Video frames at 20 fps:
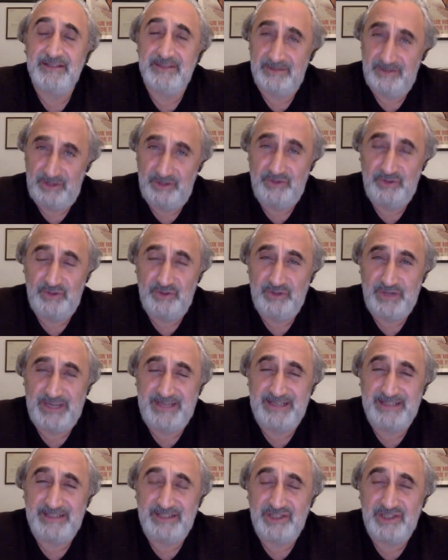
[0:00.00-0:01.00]
You, you're
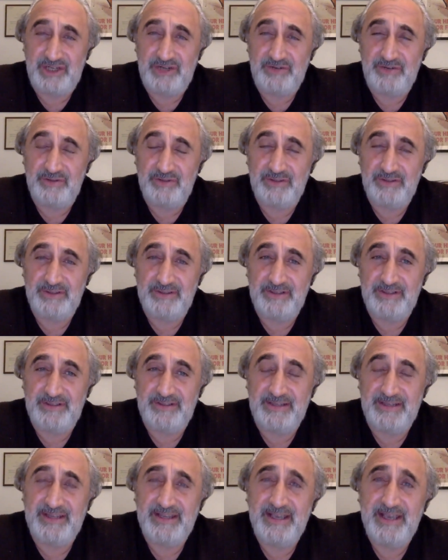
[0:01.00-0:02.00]
getting the general uh,
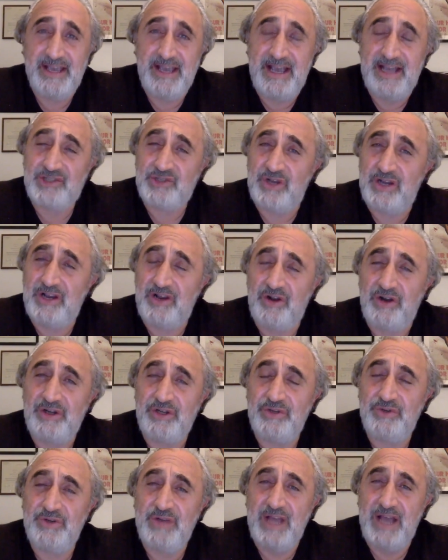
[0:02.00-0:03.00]
thing. And so I
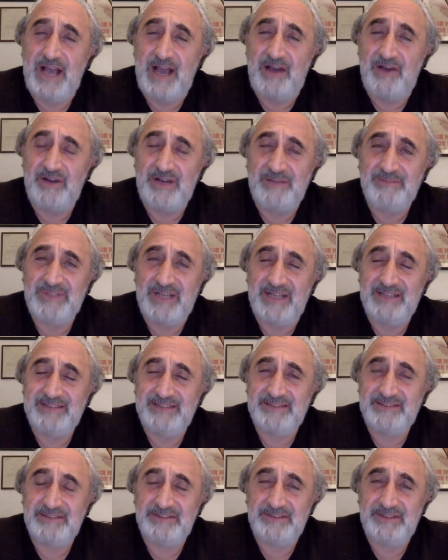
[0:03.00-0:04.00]
argued, how come the
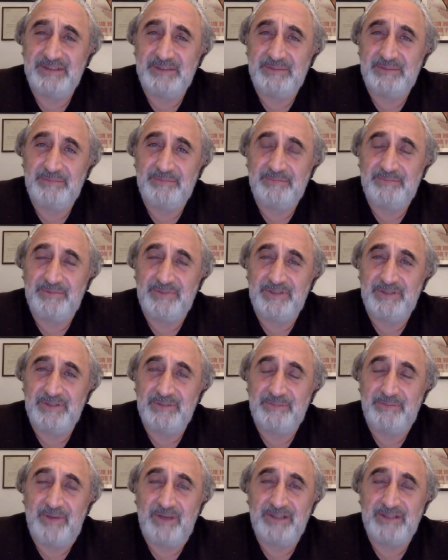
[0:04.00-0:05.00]
identity
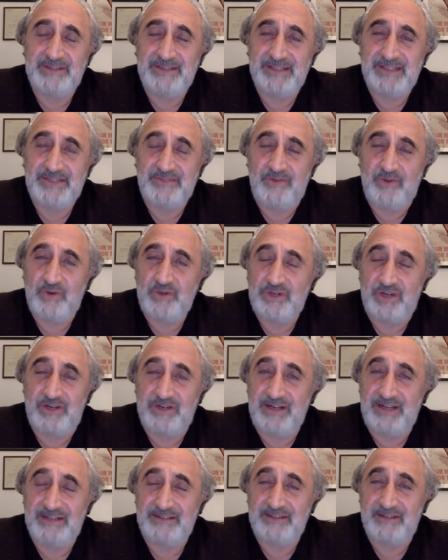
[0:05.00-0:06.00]
uh, politics folks
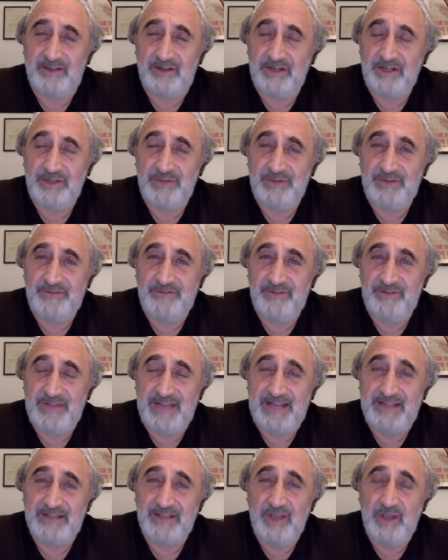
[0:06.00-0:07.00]
are not arguing for
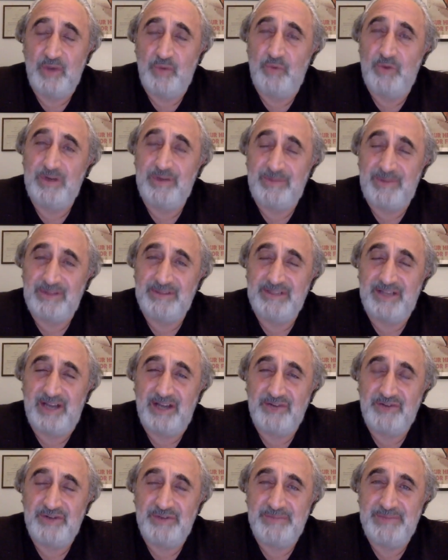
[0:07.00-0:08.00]
that? What about the
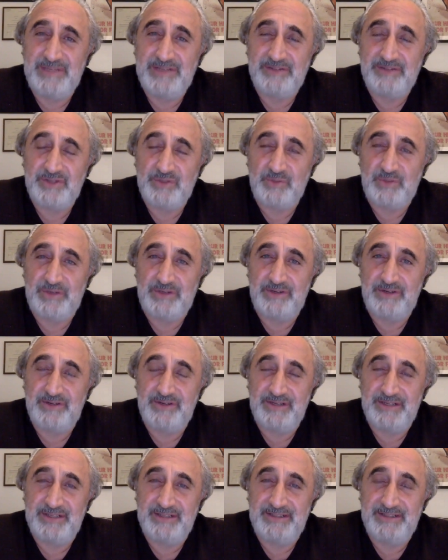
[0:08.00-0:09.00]
100 meters
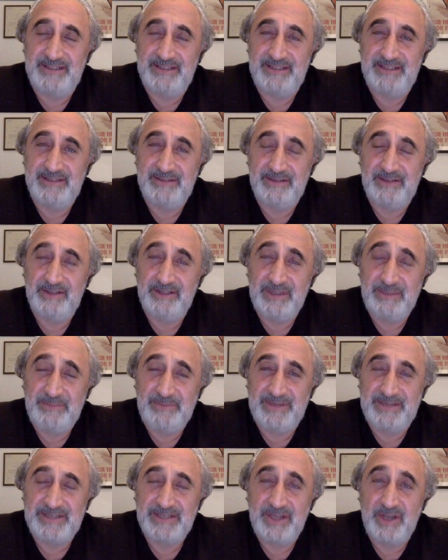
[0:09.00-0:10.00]
winner in the
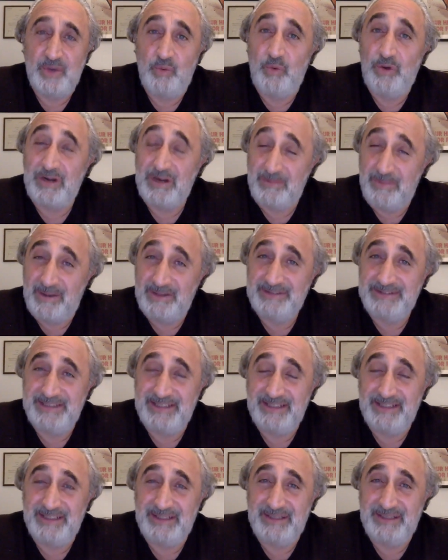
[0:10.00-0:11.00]
Olympics? What about
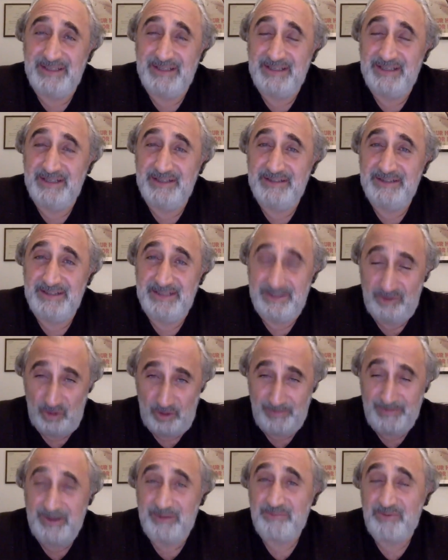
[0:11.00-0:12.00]
the uh, the
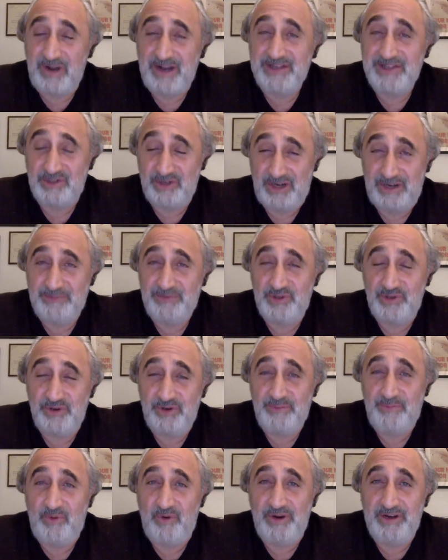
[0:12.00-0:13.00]
Nobel Prize, to come to
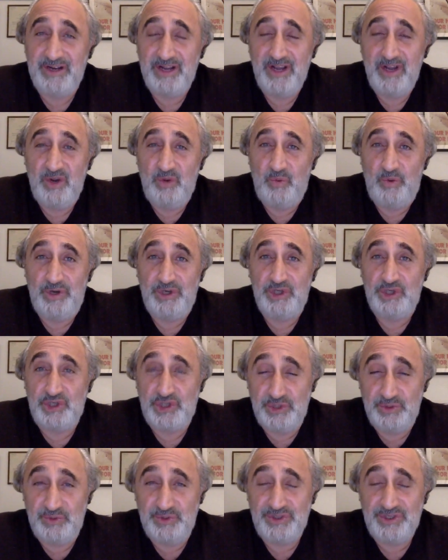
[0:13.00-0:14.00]
your point, where
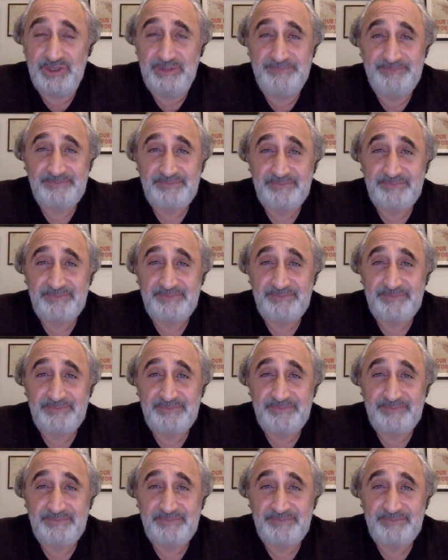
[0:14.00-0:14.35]
Jews,